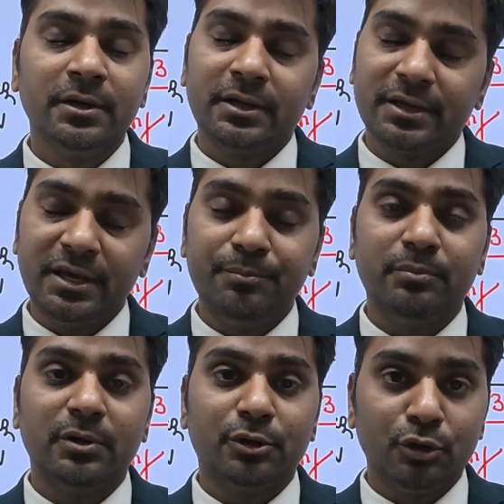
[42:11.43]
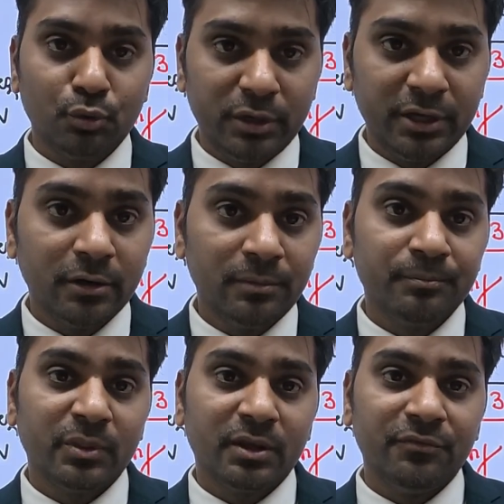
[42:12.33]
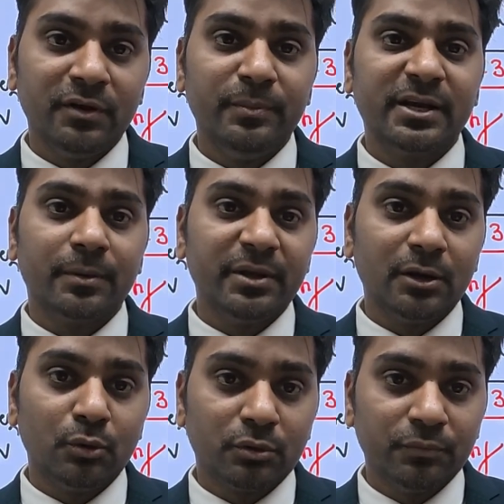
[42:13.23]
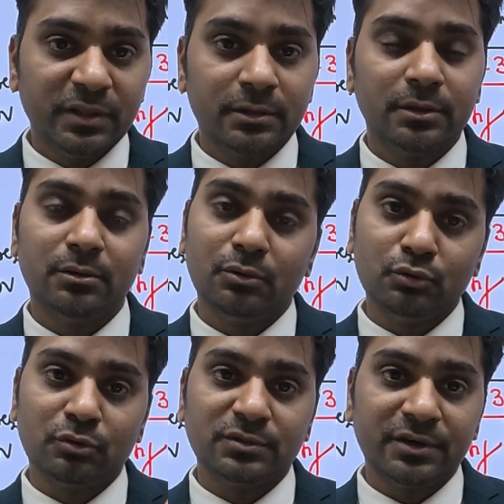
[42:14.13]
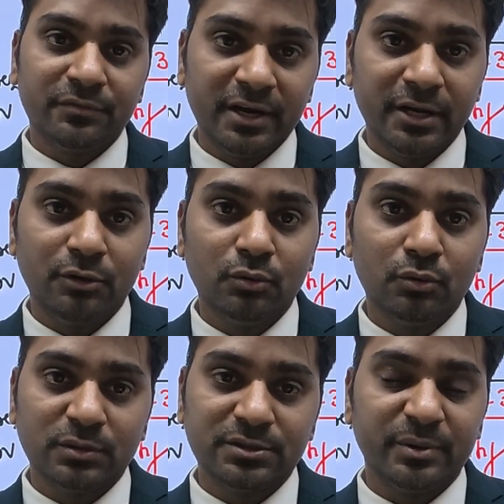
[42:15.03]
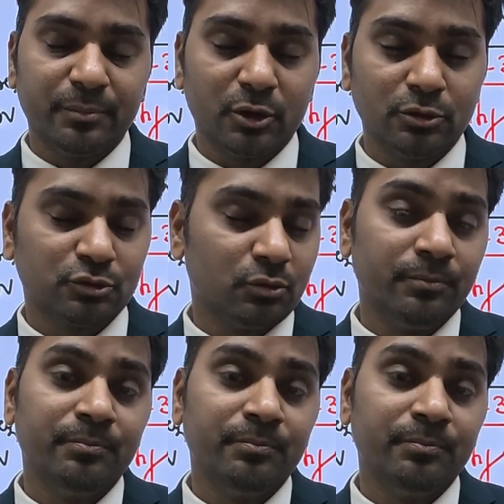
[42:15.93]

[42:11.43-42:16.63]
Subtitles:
Keep tuned here. We'll be coming out with 2022 question paper also.